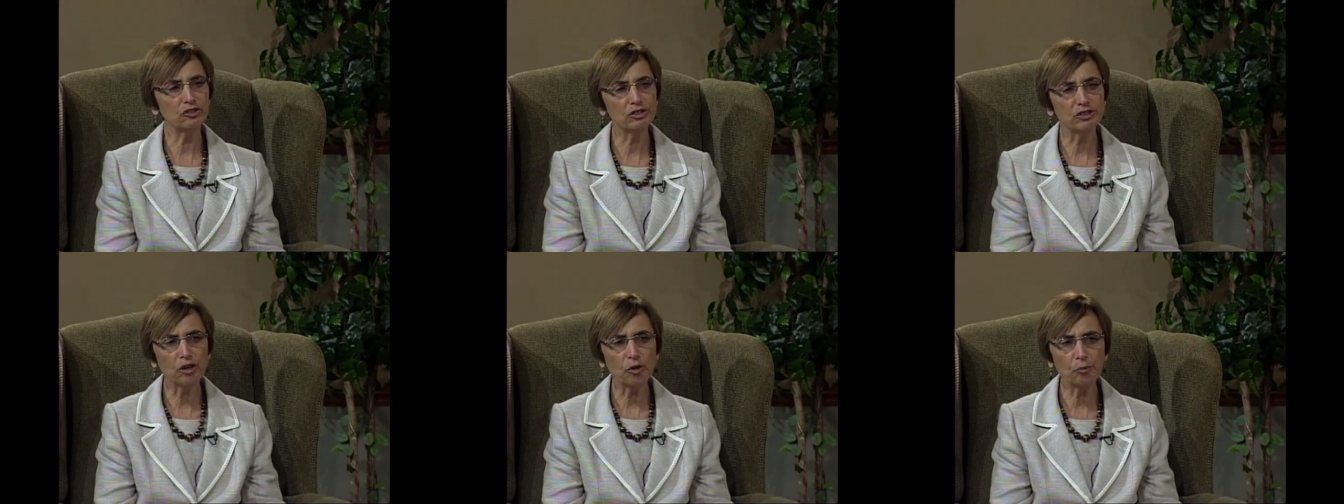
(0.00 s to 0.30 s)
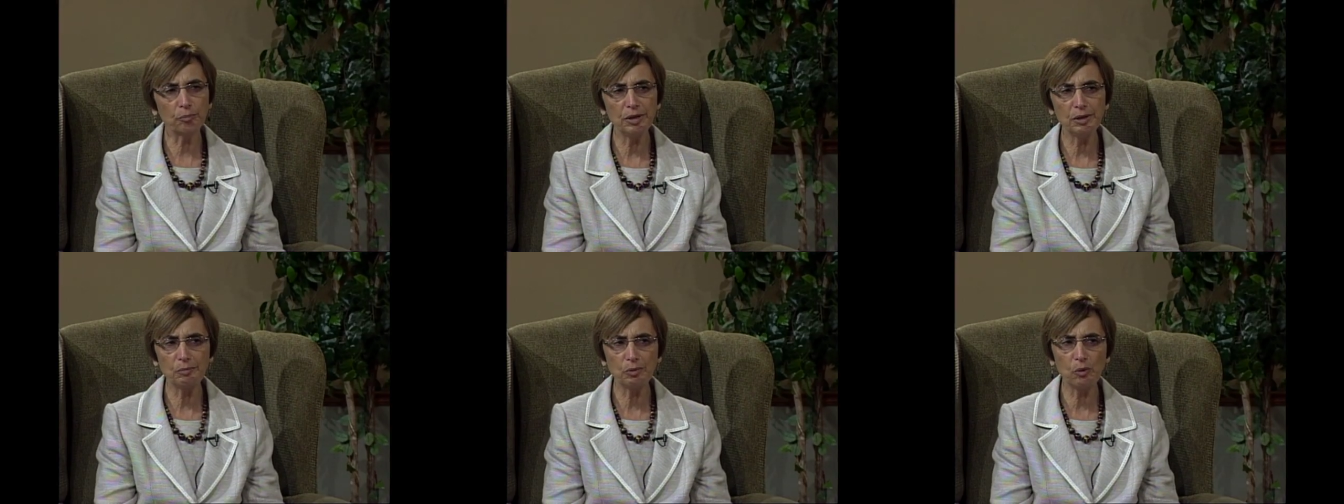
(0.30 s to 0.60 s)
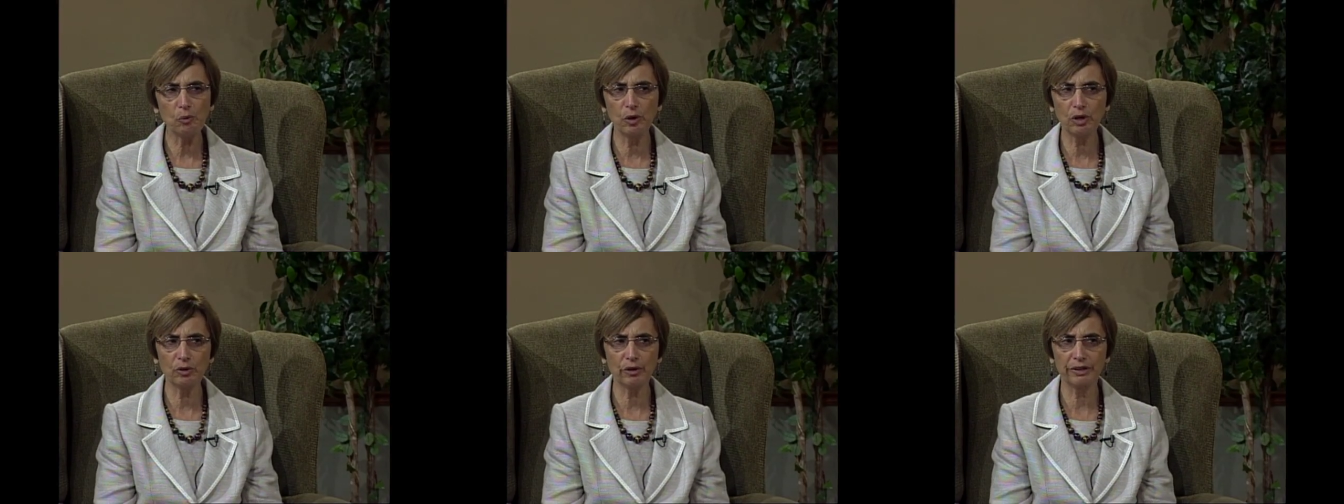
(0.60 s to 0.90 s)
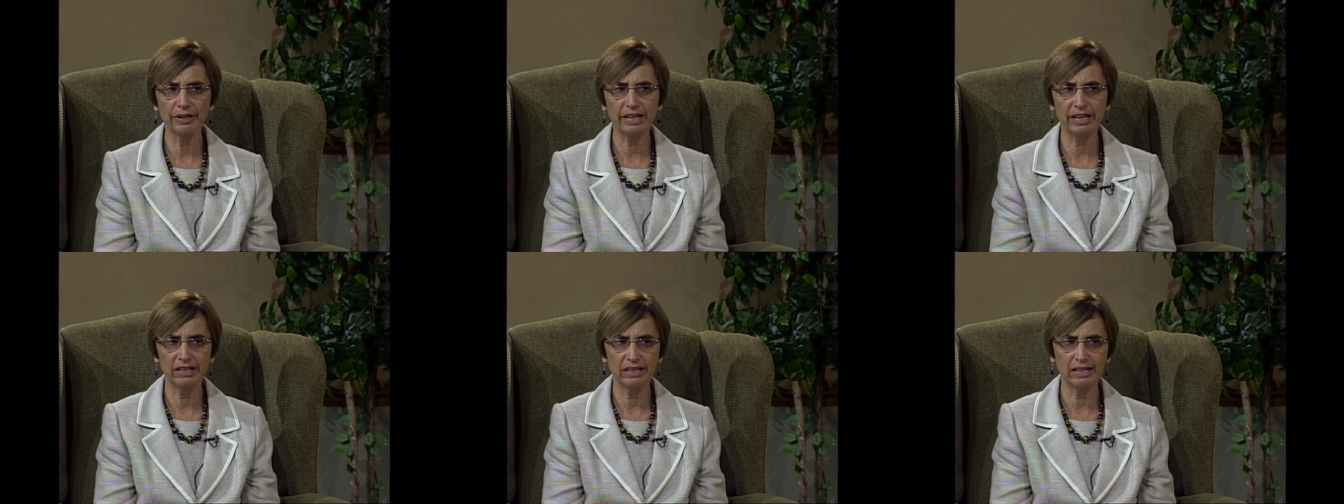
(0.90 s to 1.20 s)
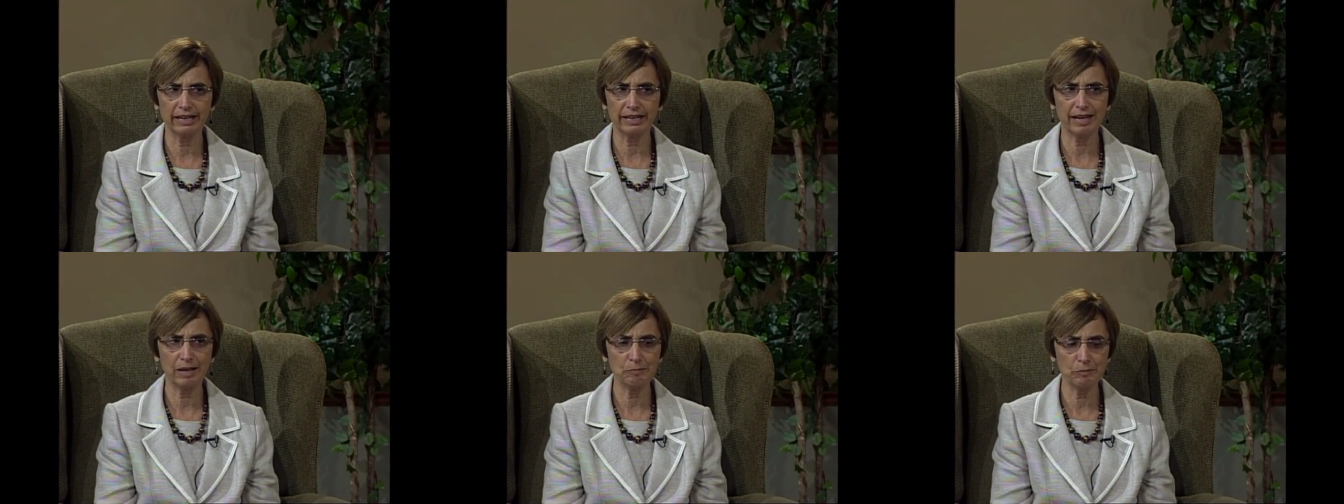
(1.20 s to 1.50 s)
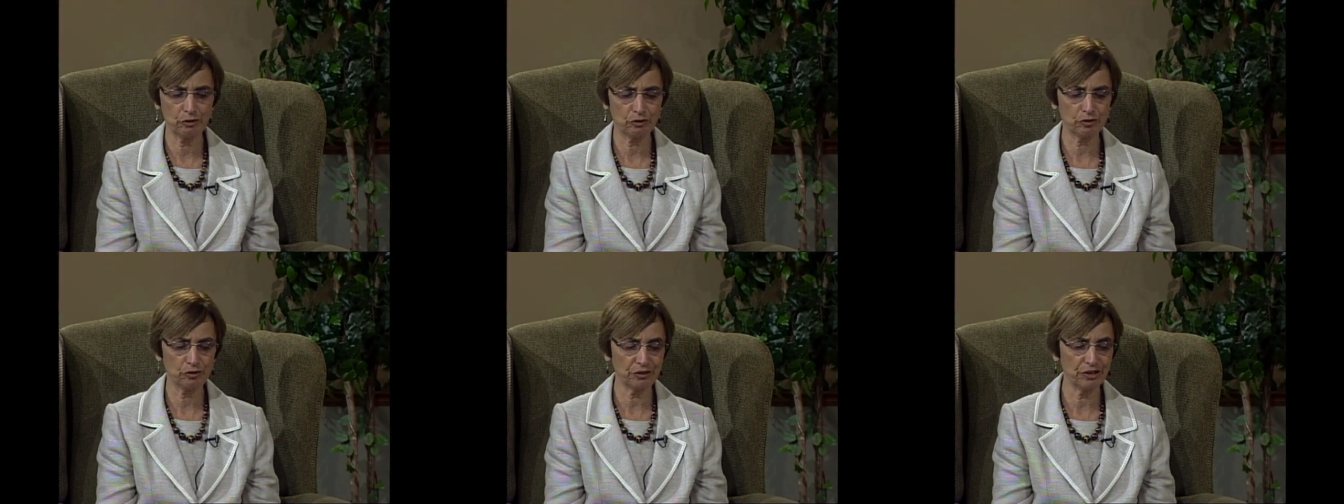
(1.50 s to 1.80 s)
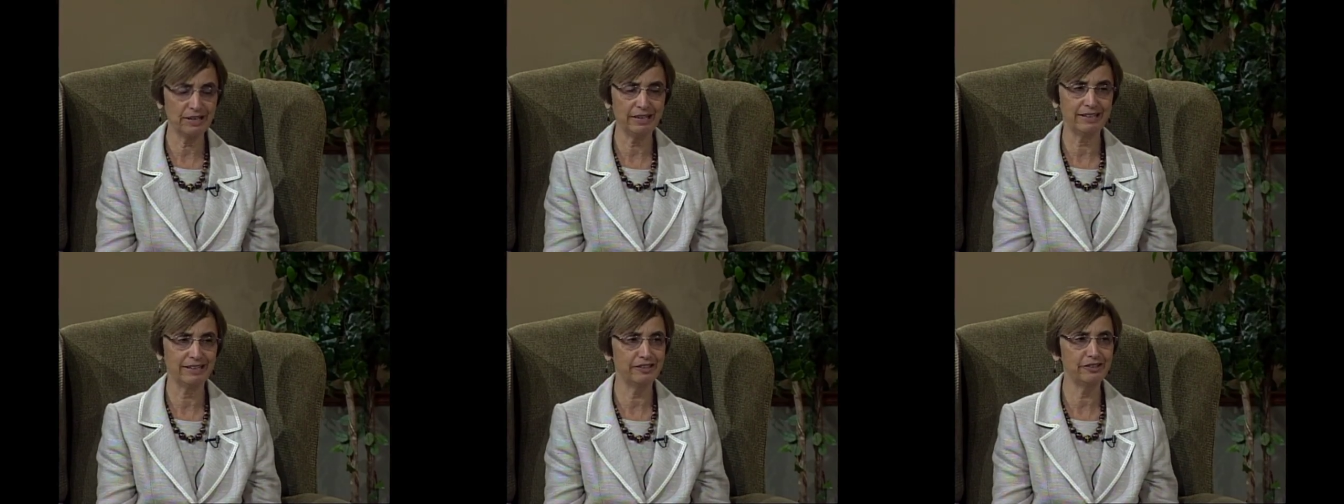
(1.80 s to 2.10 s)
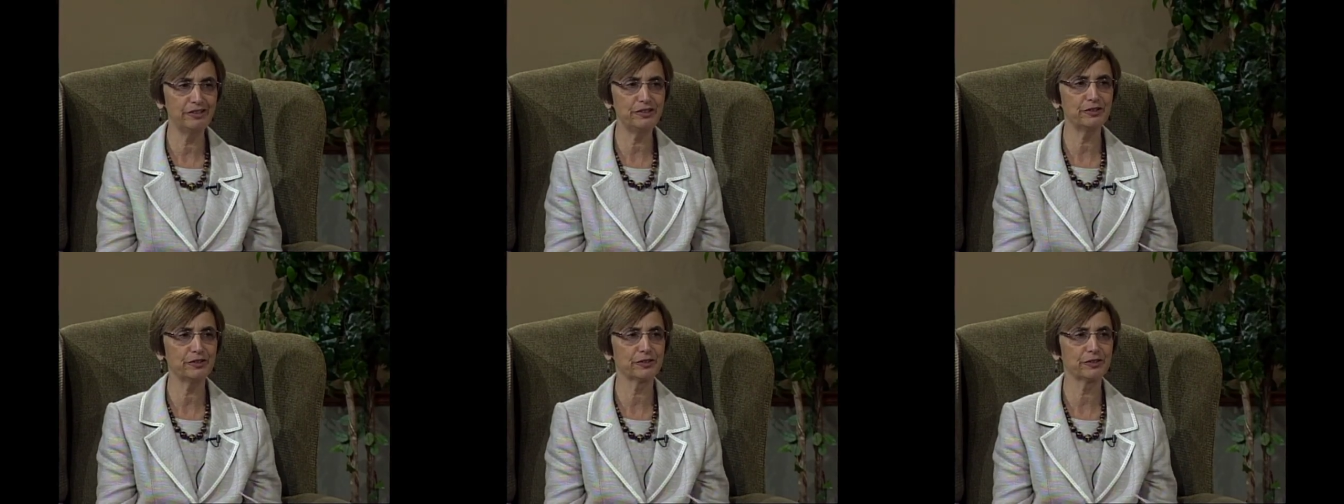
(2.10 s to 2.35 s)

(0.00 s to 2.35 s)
you tell people what organic chemistry is?